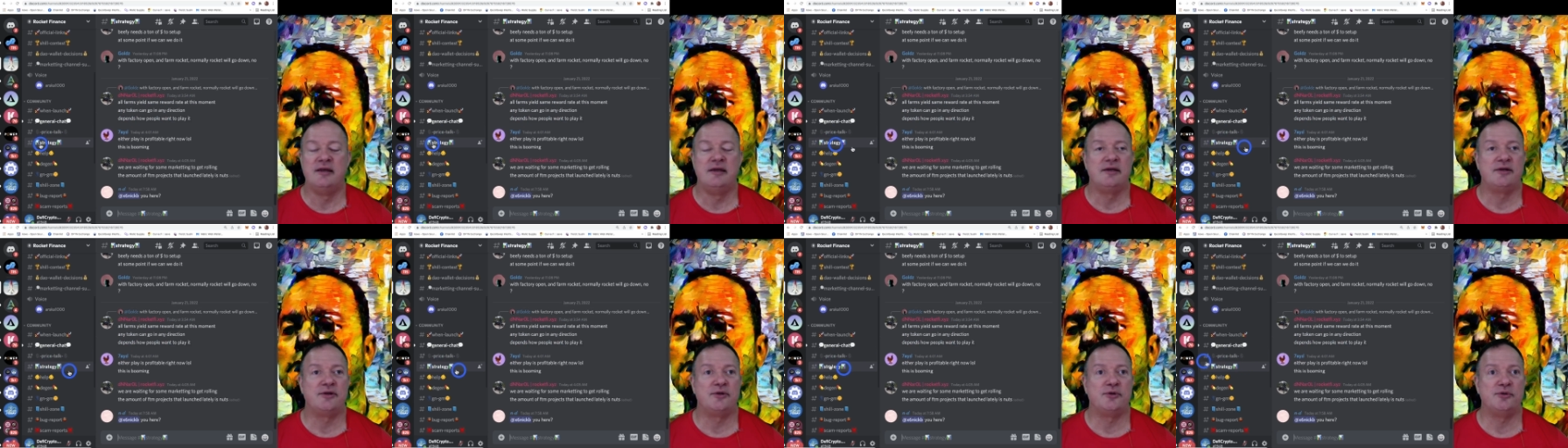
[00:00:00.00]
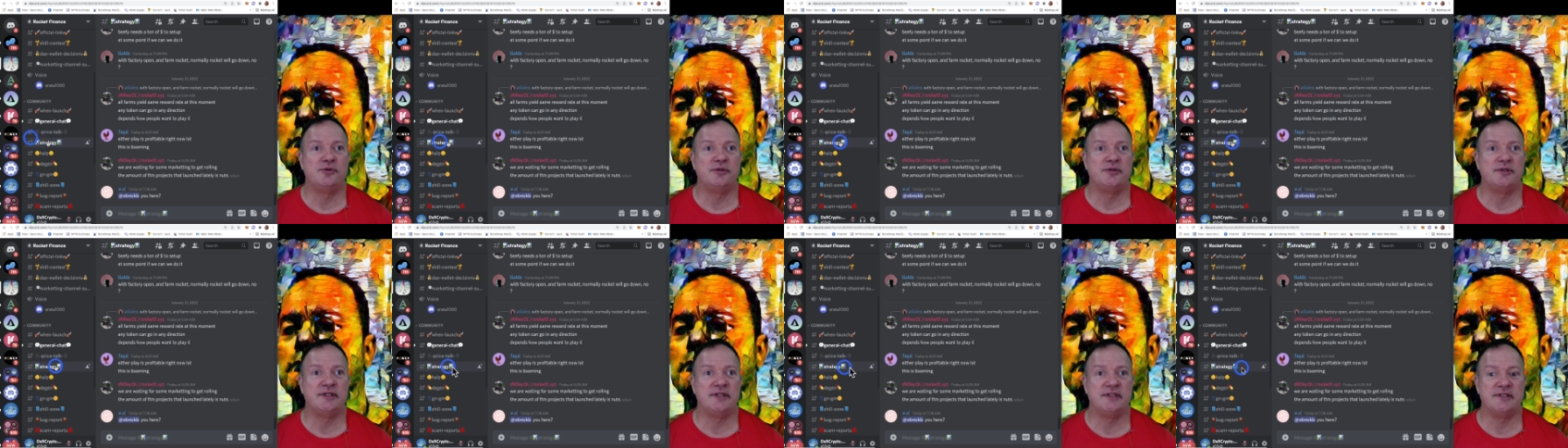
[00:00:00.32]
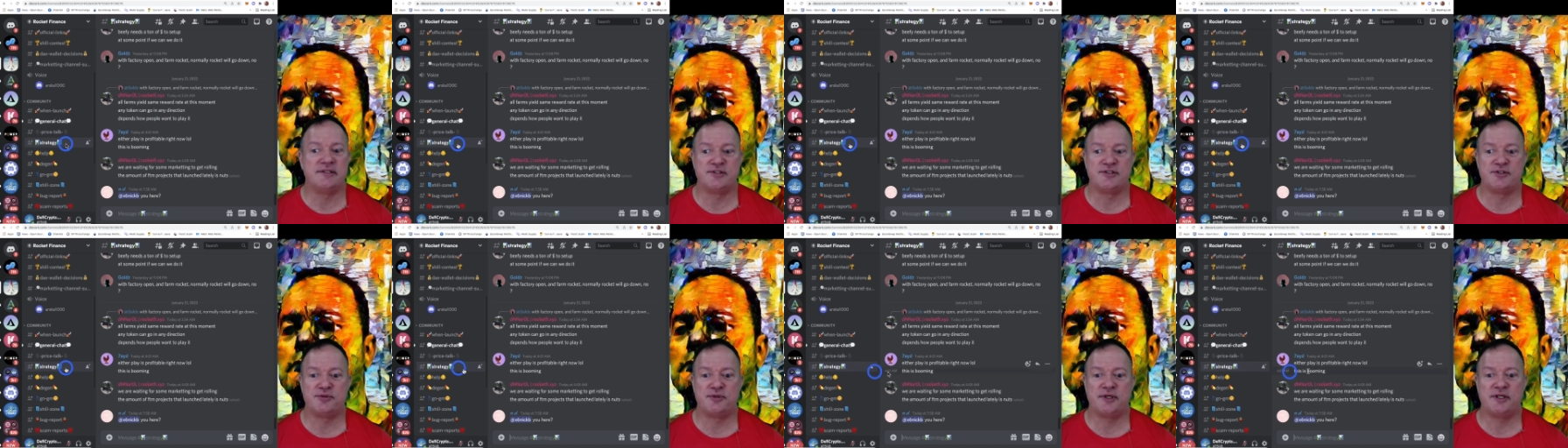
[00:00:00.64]
go in
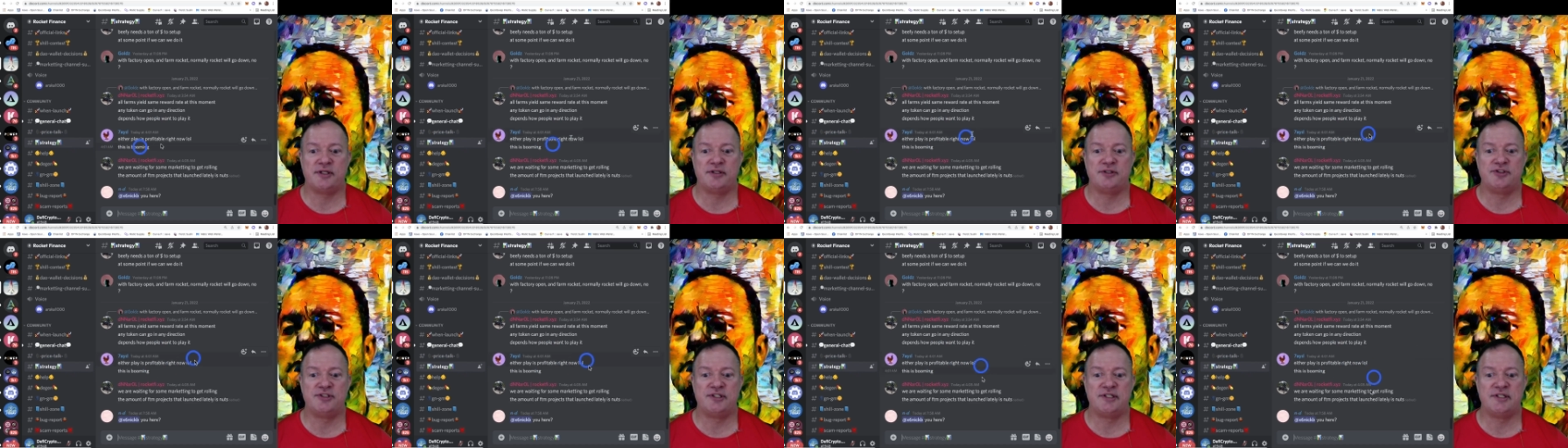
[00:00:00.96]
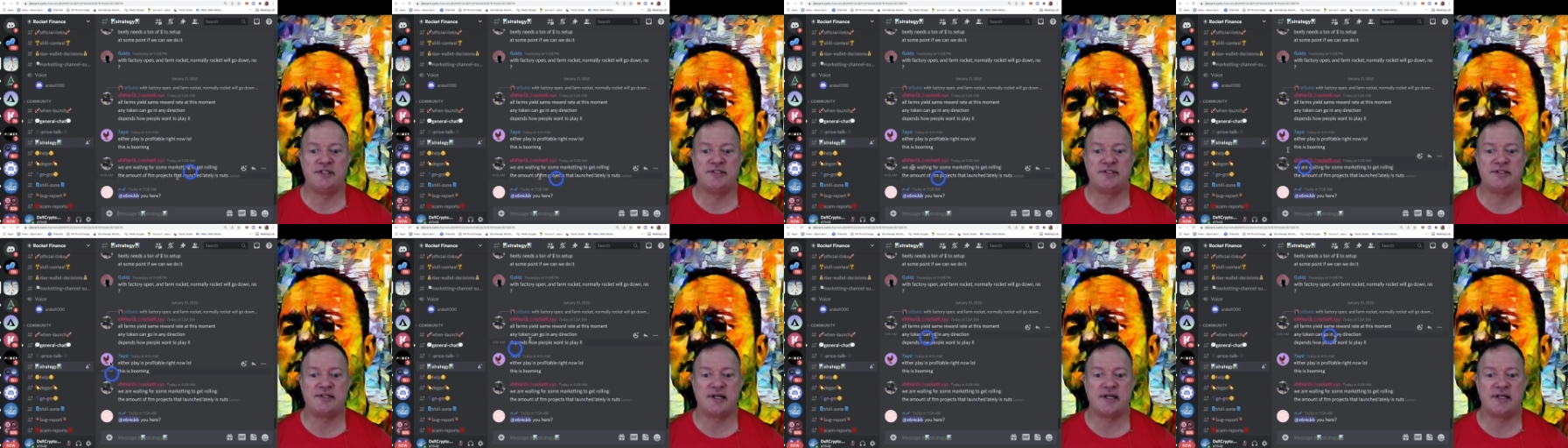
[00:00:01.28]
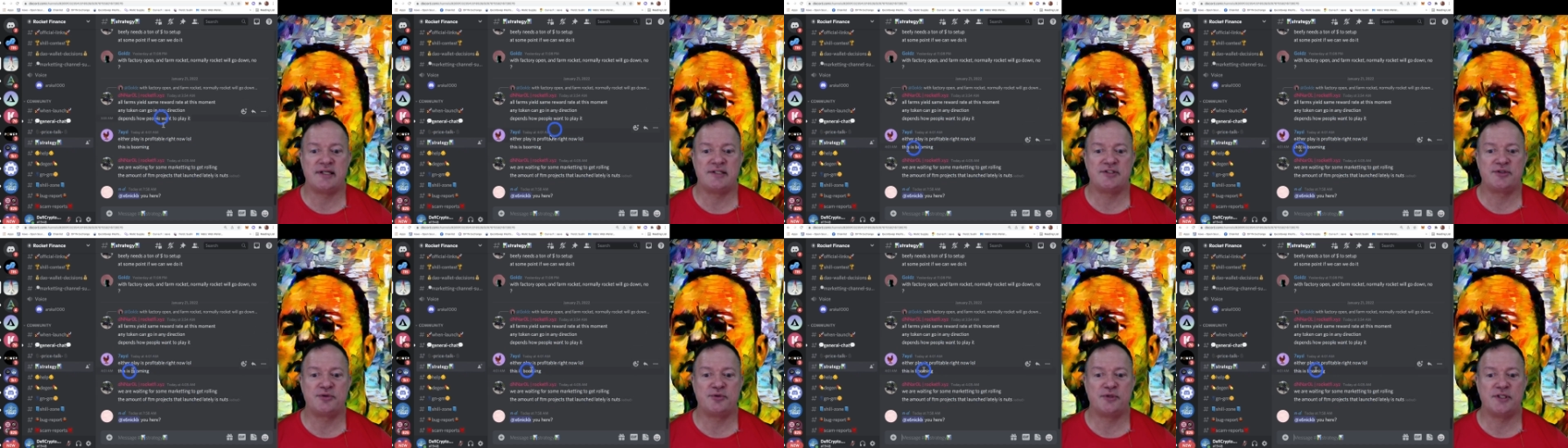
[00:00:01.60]
strategies,
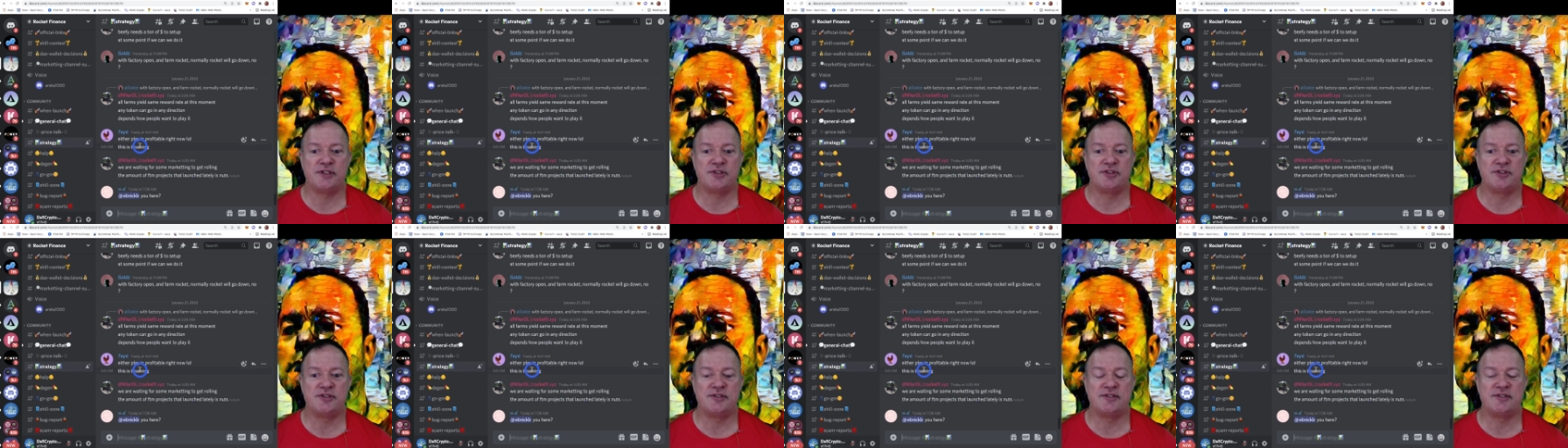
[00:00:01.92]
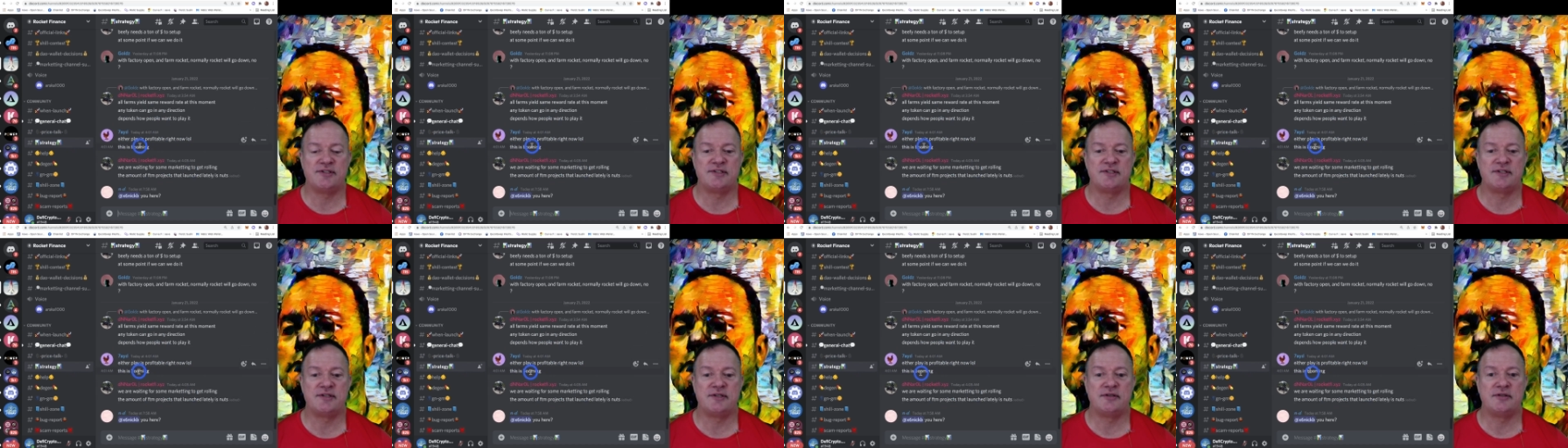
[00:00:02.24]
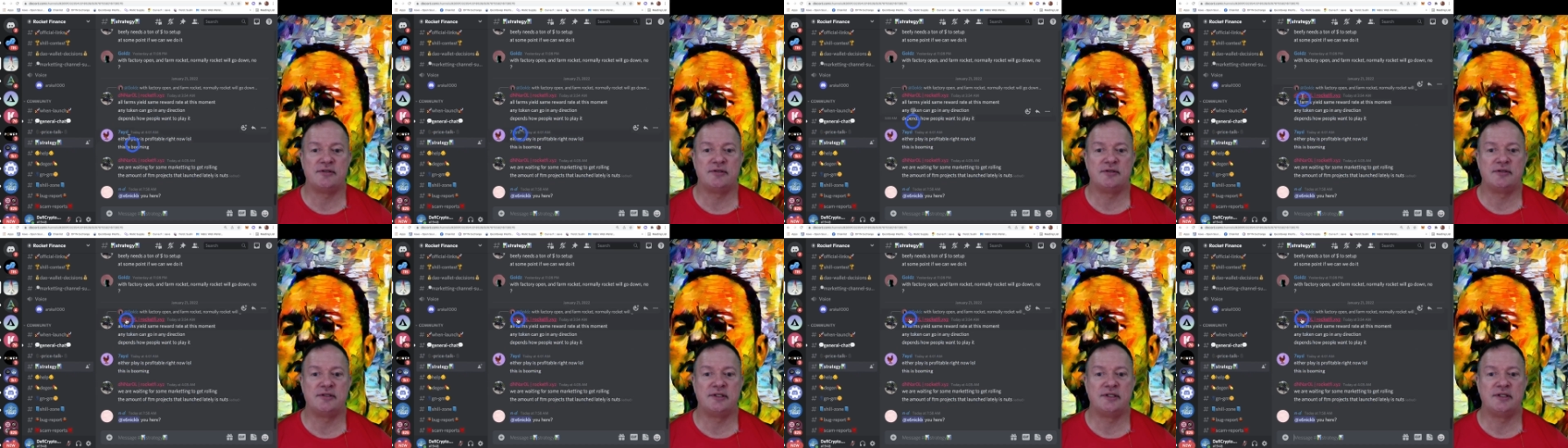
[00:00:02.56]
ask questions
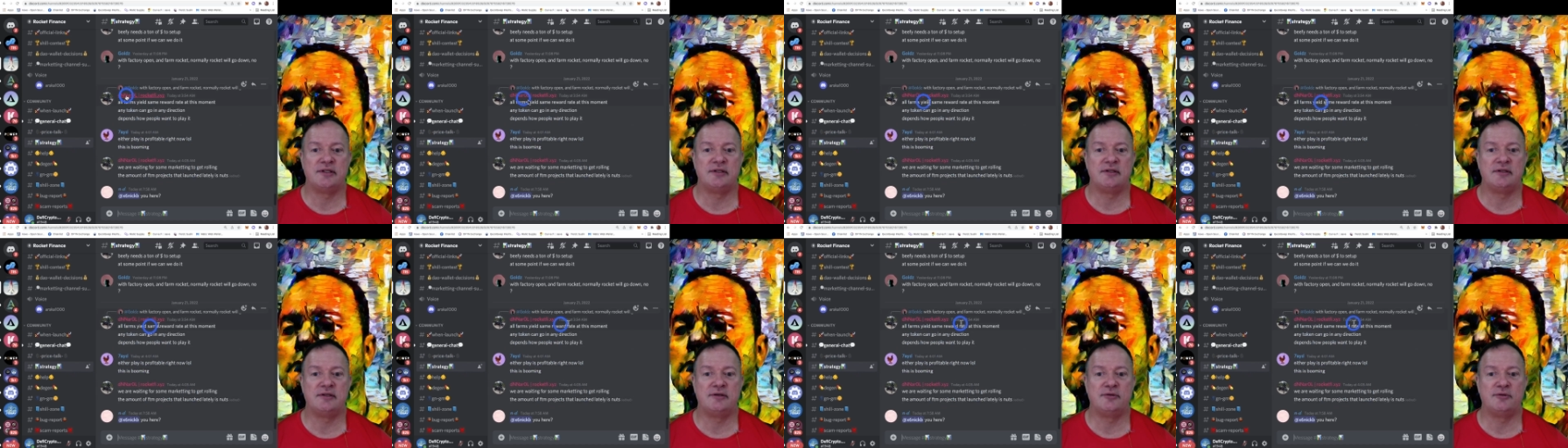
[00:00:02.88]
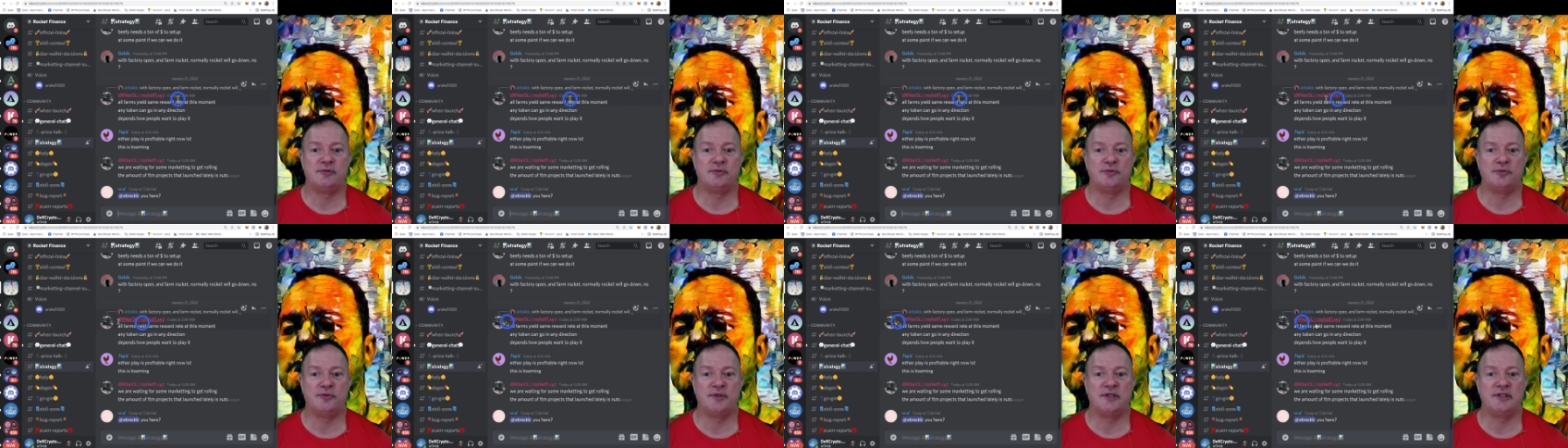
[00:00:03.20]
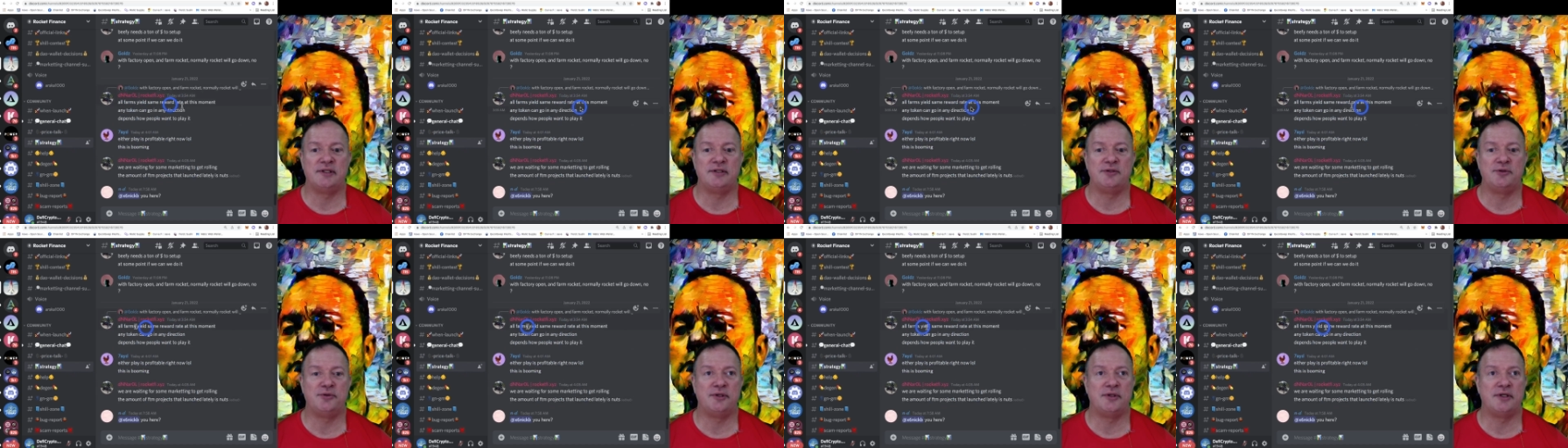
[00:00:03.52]
here. They're ready
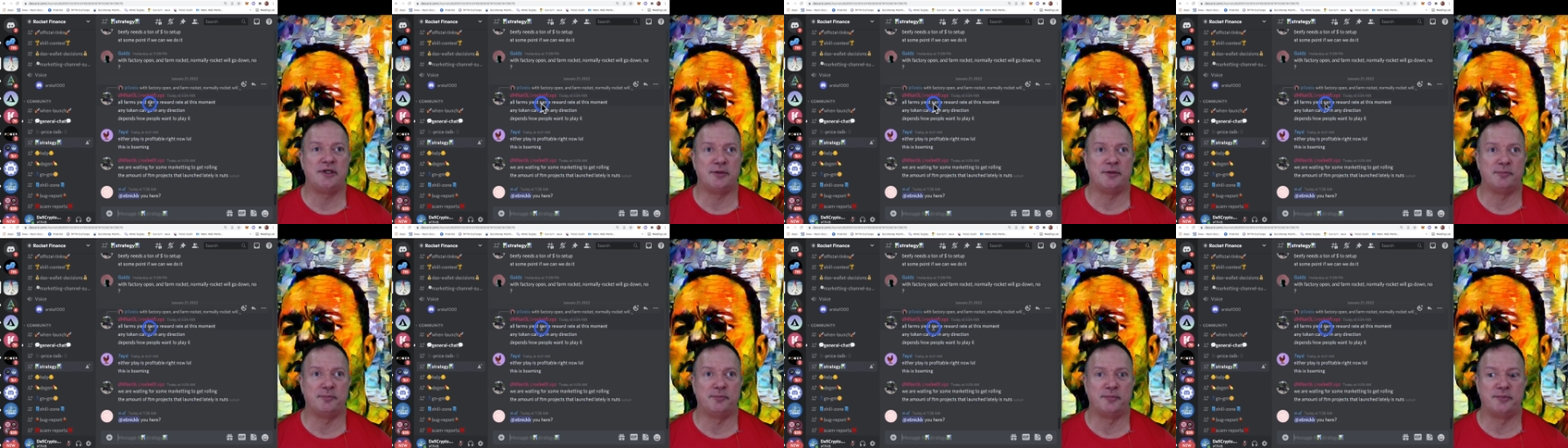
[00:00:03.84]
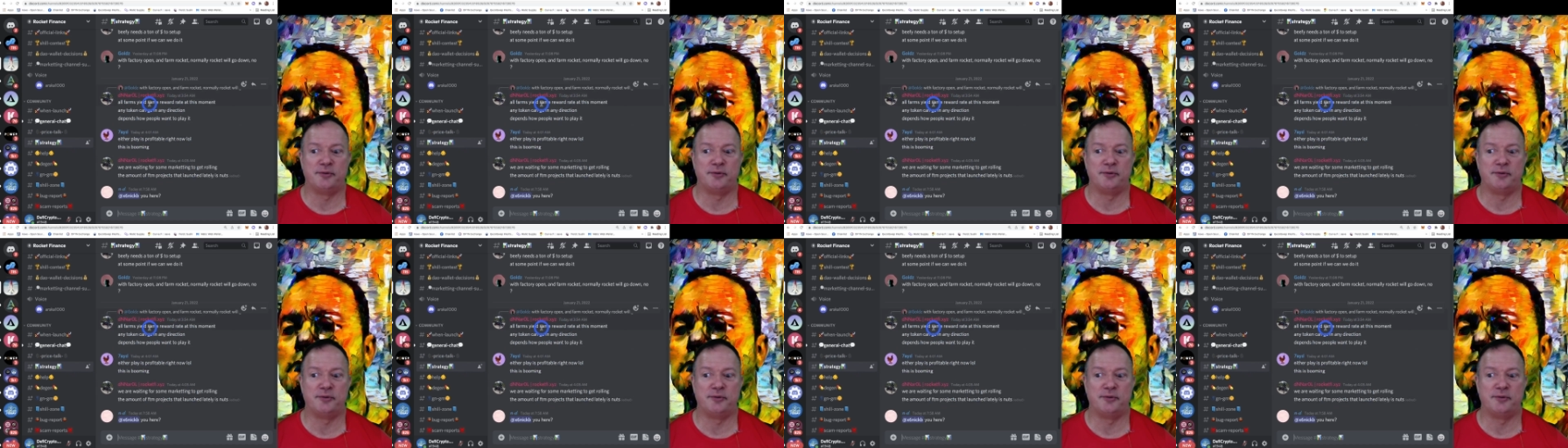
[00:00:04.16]
to help.